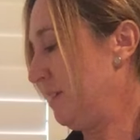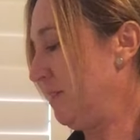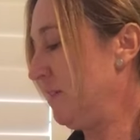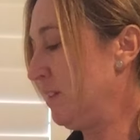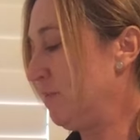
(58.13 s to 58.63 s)

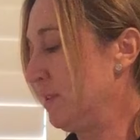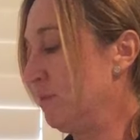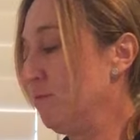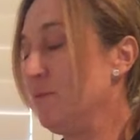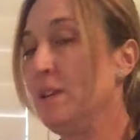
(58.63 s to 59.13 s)
This one's
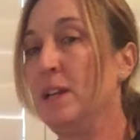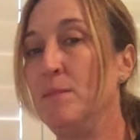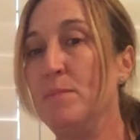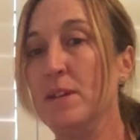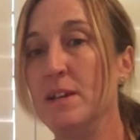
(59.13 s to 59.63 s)
really
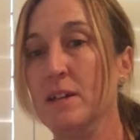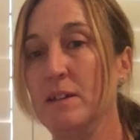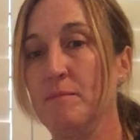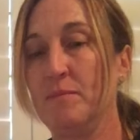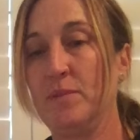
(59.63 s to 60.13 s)
big.
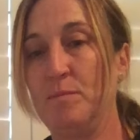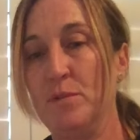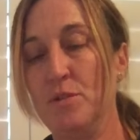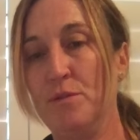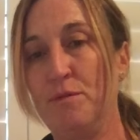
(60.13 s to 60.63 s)
It's
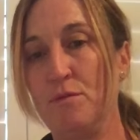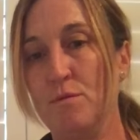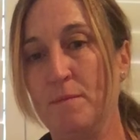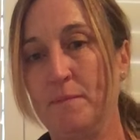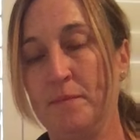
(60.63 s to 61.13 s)

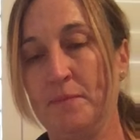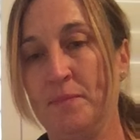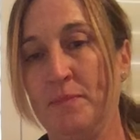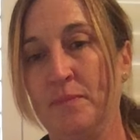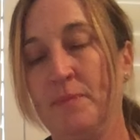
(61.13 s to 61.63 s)
beautiful.
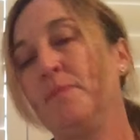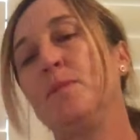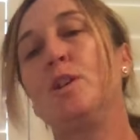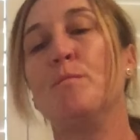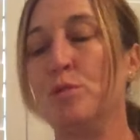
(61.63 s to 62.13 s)

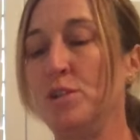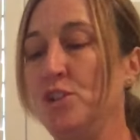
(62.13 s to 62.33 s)
You can put the